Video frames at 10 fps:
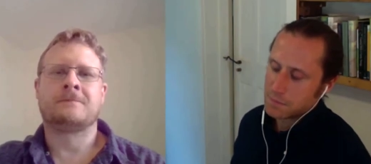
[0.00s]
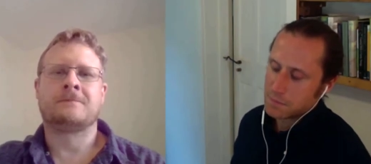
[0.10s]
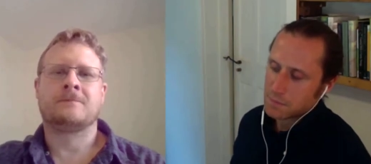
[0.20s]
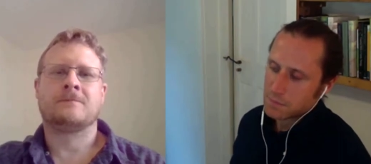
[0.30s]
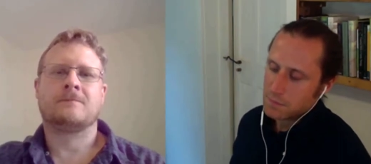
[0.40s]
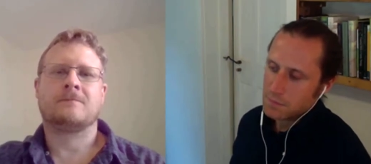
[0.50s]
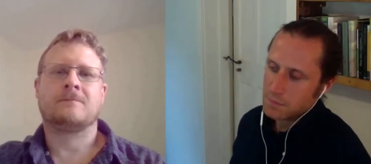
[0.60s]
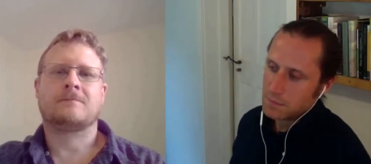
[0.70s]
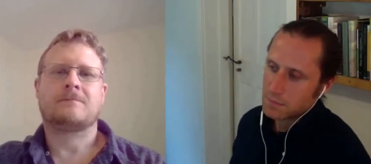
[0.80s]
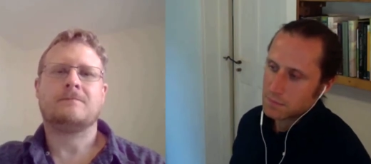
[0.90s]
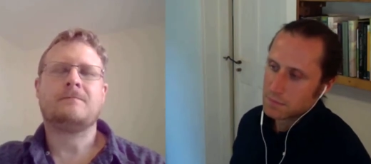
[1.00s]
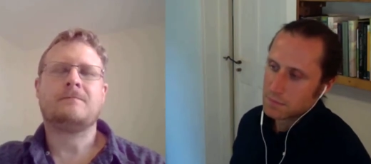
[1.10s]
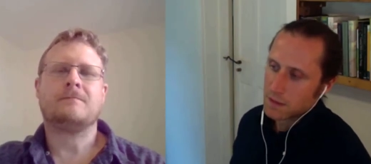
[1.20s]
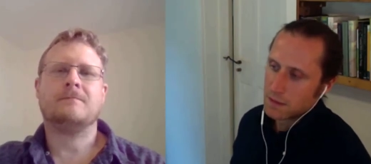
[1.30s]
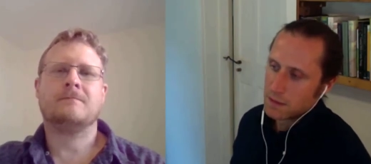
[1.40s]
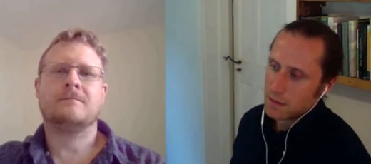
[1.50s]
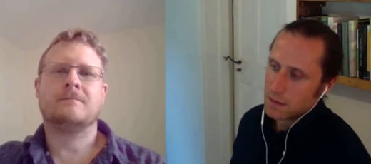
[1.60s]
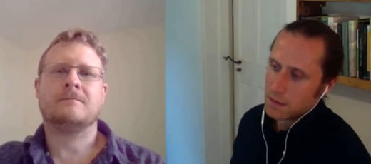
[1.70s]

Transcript: Nobody speaks.